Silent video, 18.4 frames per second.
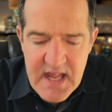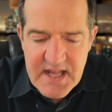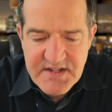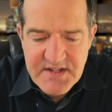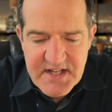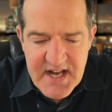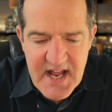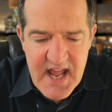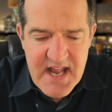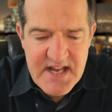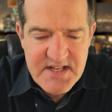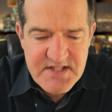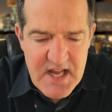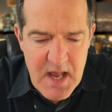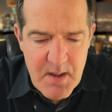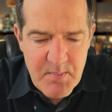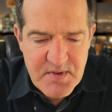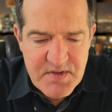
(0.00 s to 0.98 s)
In
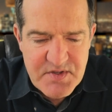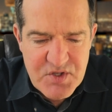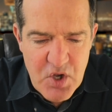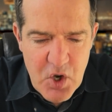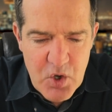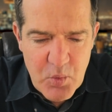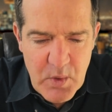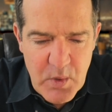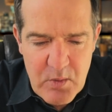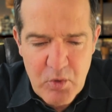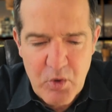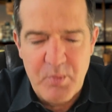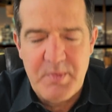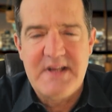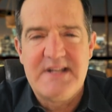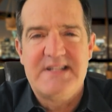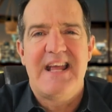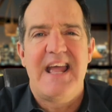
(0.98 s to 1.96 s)
today's episode, we
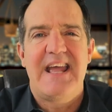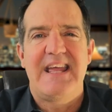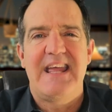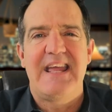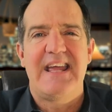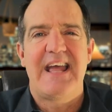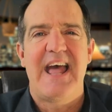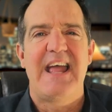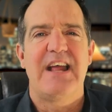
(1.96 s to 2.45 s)
will be taking